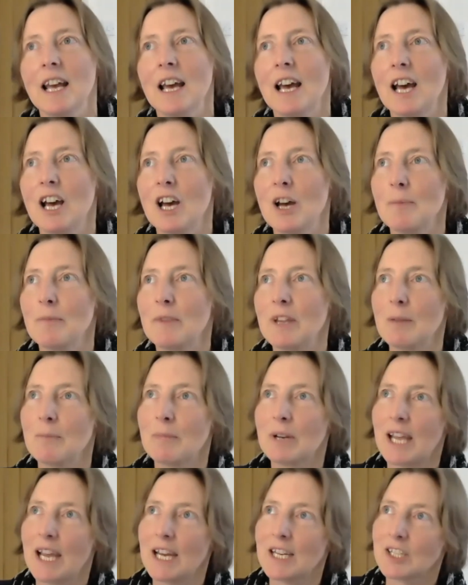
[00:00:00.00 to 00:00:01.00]
the
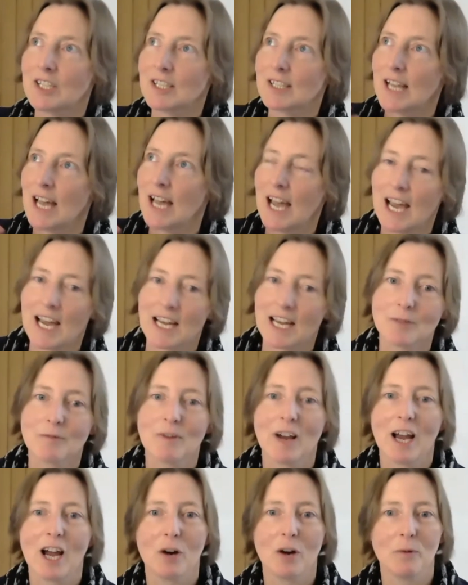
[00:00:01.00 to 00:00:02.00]
implications that has for
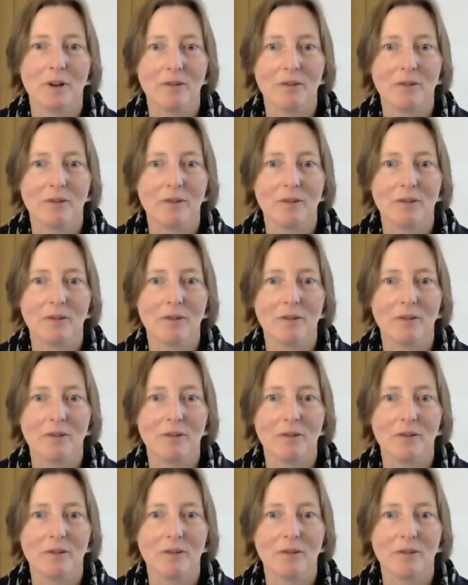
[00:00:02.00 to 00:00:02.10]
how we